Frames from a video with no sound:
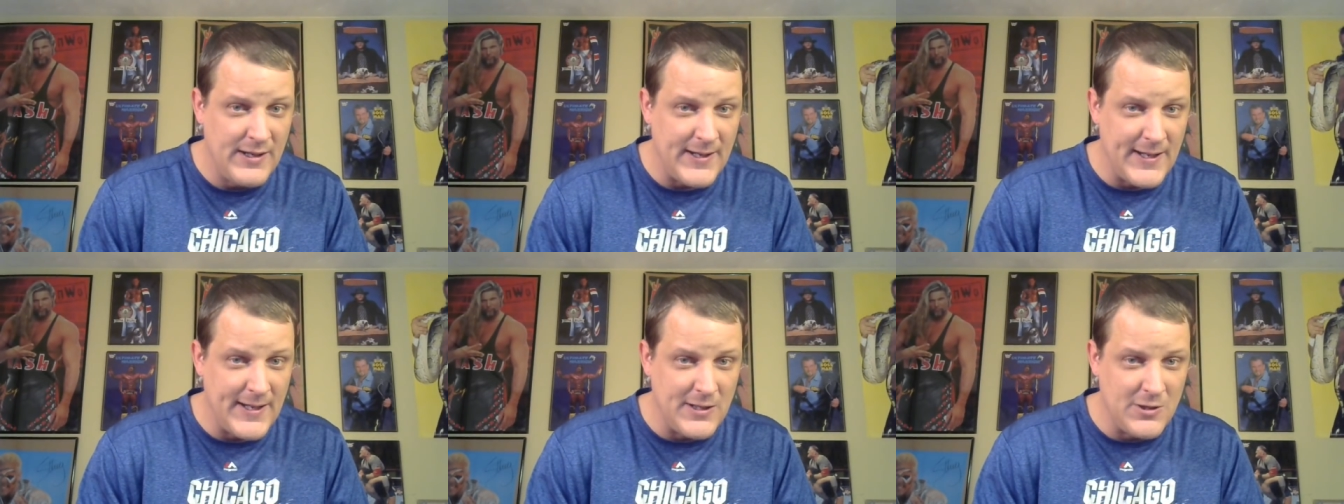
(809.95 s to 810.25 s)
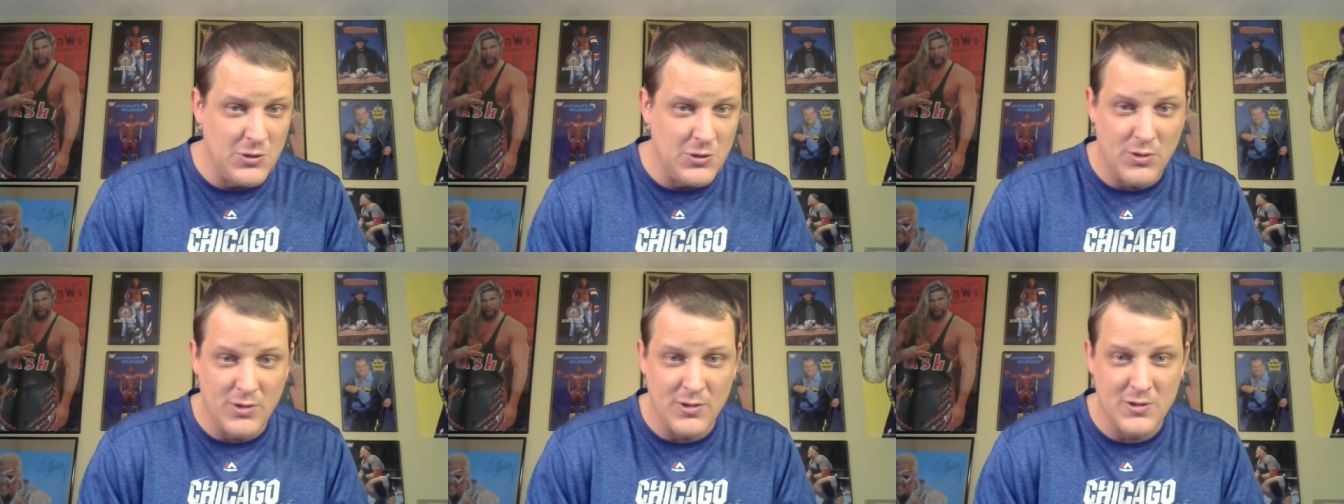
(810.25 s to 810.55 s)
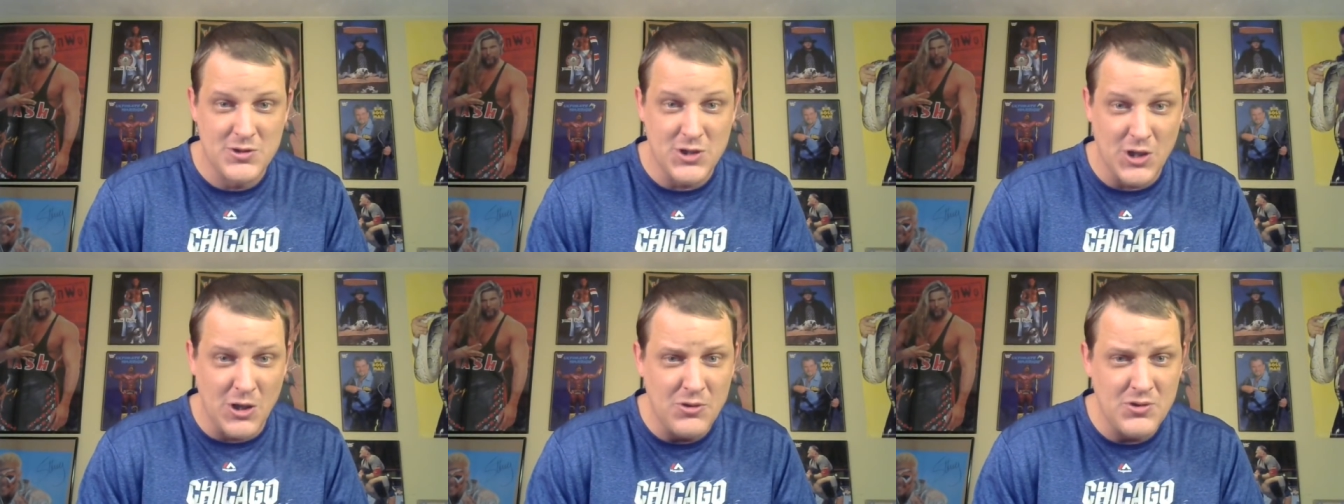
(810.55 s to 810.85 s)
in
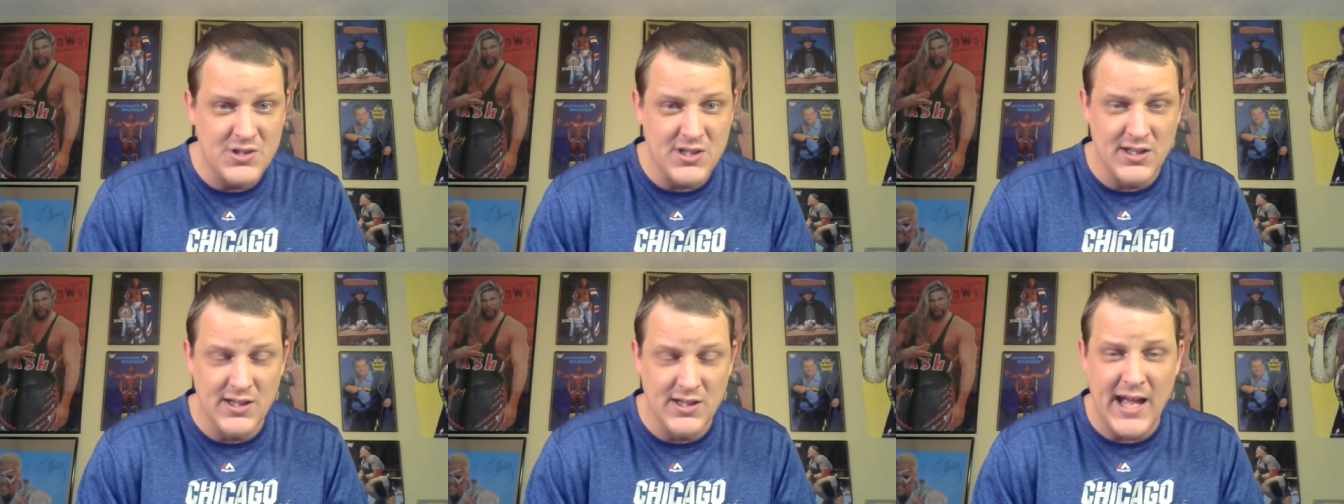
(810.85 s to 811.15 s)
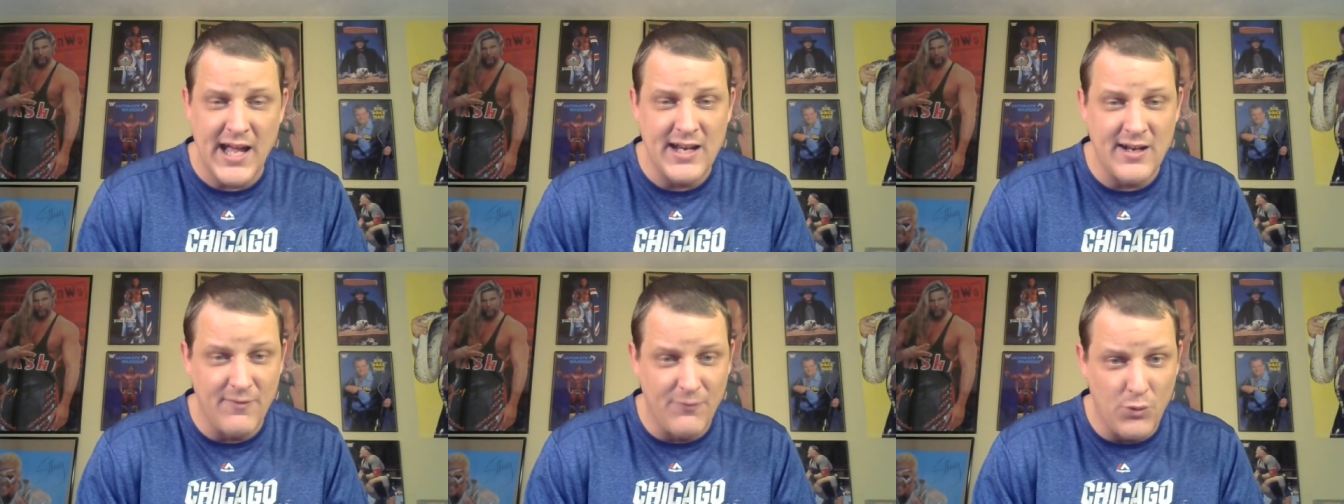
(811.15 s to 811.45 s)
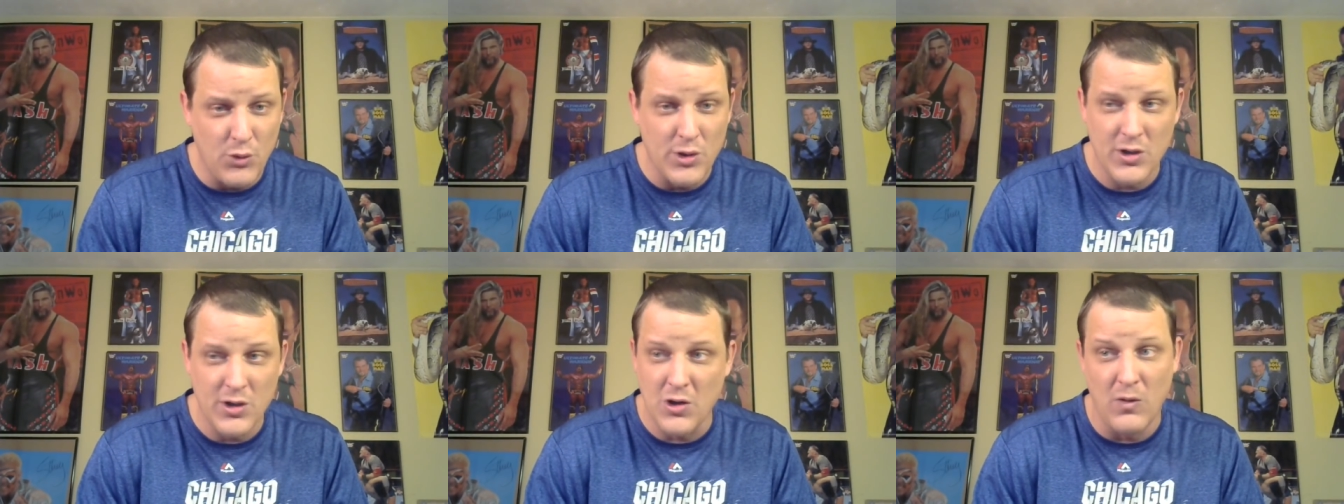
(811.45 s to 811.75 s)
your chosen line of
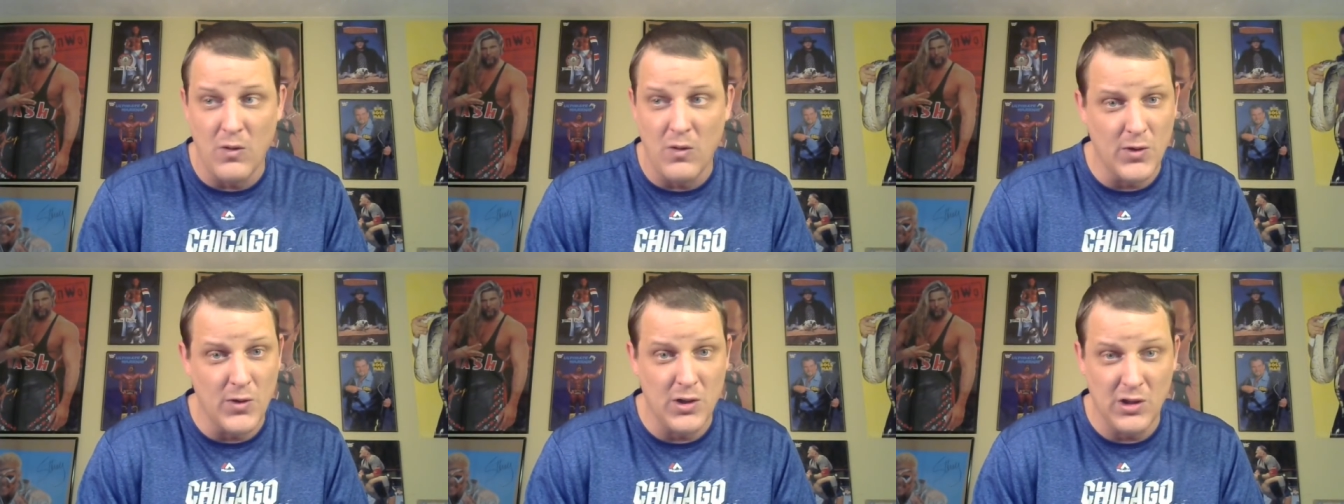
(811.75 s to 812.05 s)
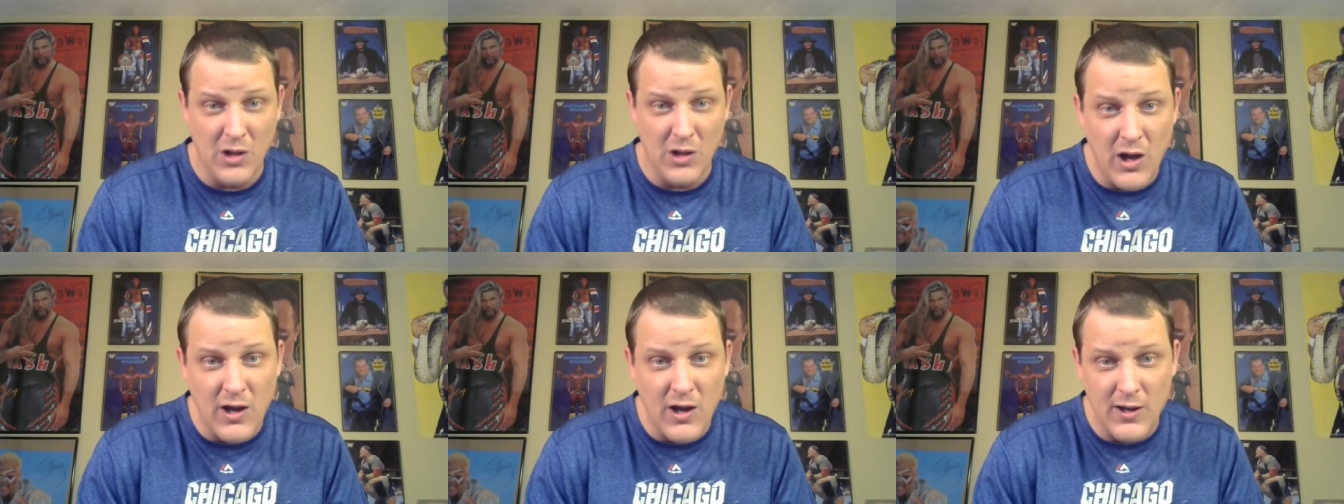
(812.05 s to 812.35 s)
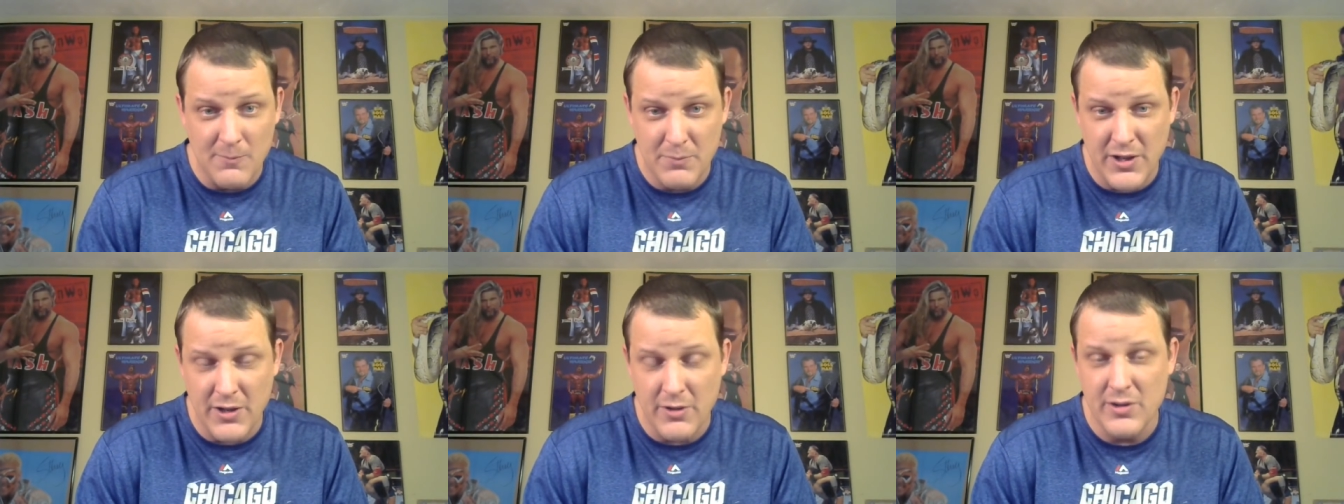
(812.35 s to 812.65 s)
work over a
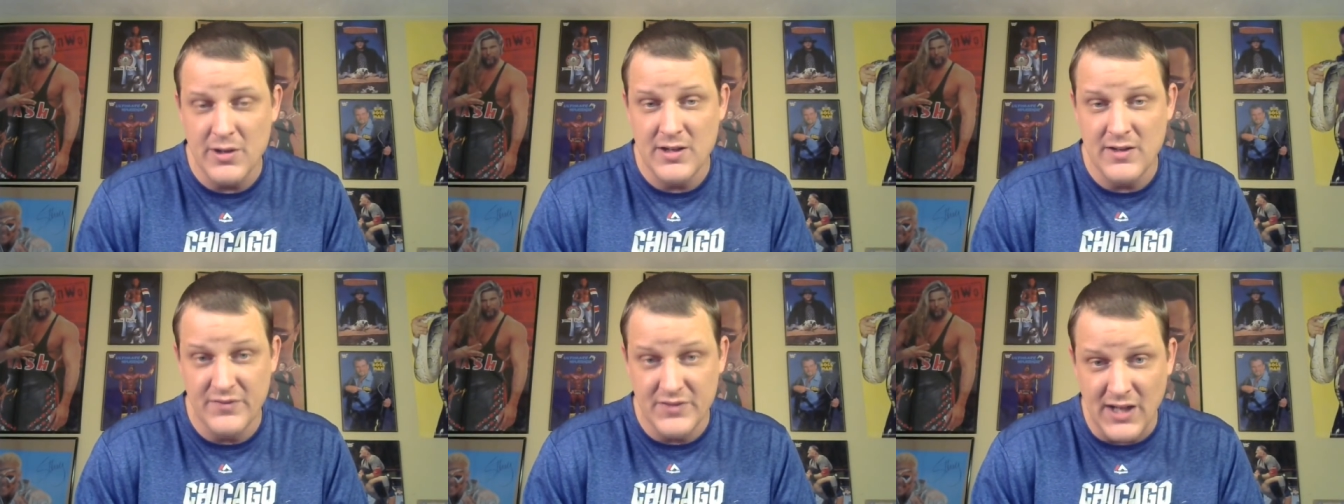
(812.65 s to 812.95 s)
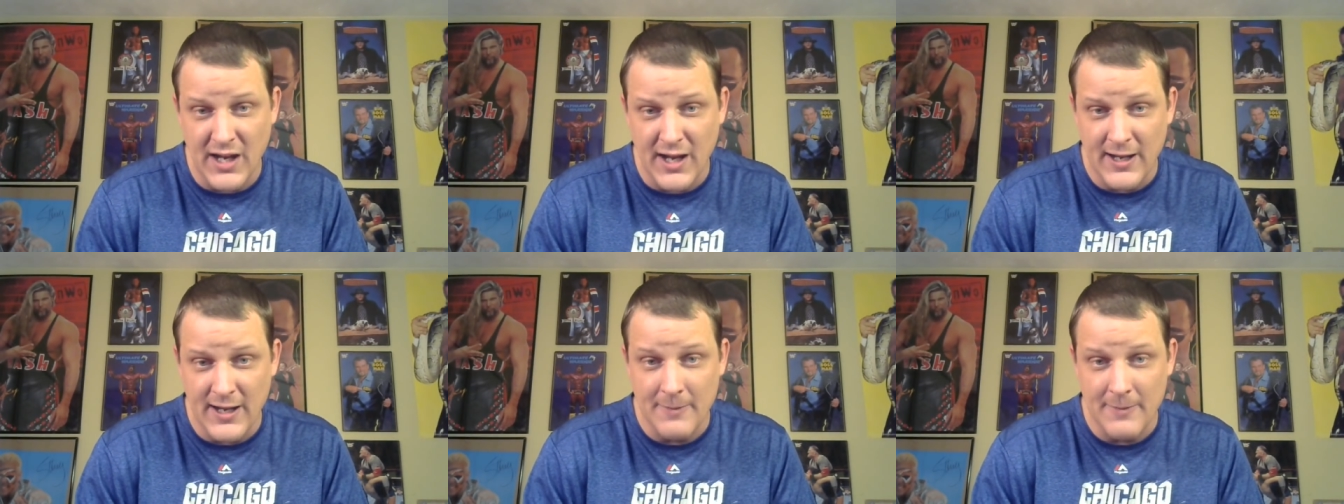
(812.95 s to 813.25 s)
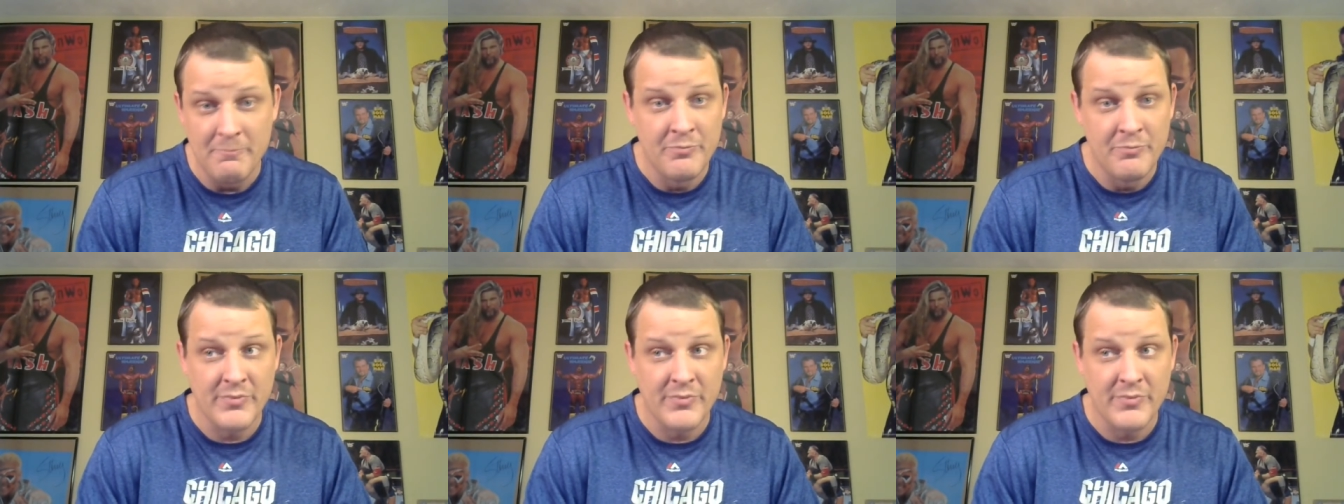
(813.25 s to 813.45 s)
long period of time?